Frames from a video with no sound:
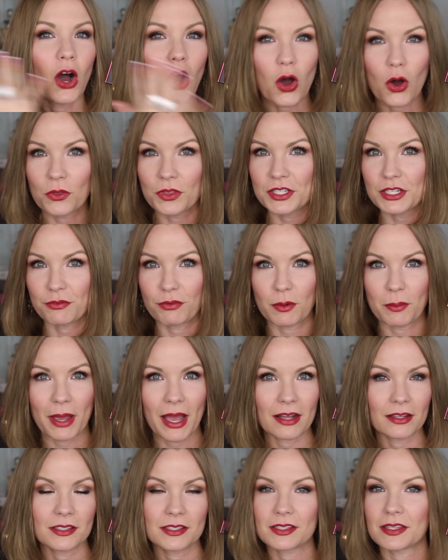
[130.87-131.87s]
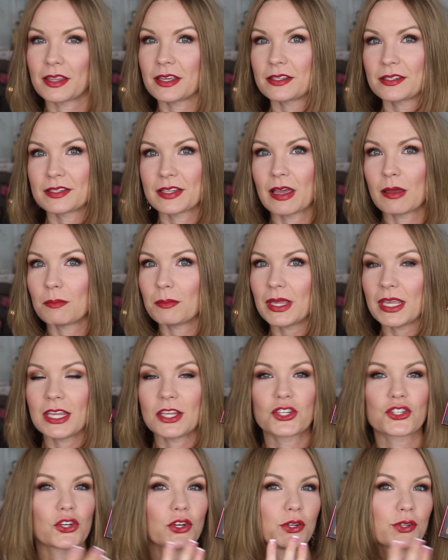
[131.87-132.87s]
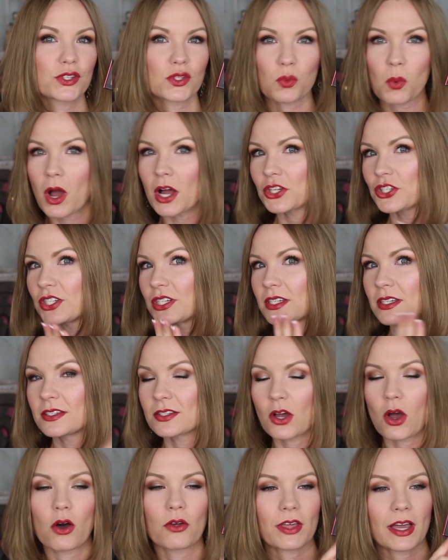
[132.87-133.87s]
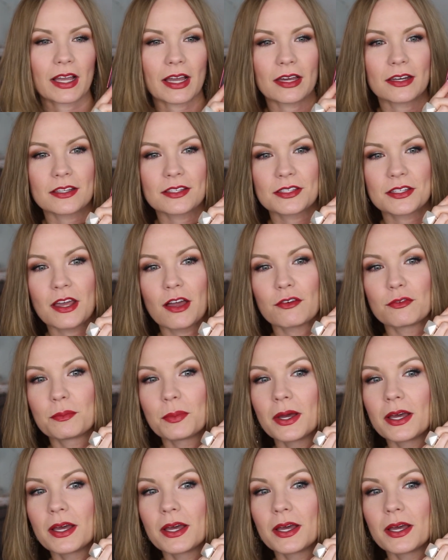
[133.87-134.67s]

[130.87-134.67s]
all the different palettes that they sent me, show you swatches, all that kind of stuff.